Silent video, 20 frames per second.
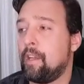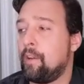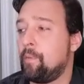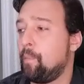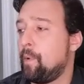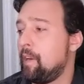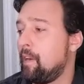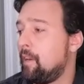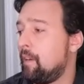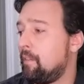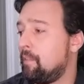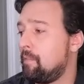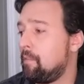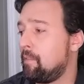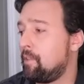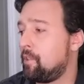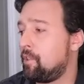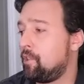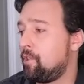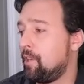that we
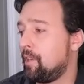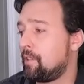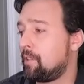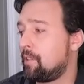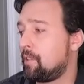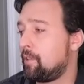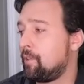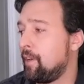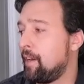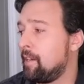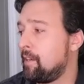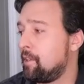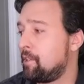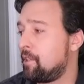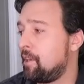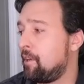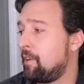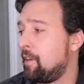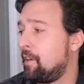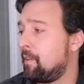just created to
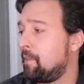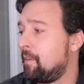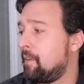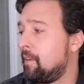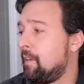show you.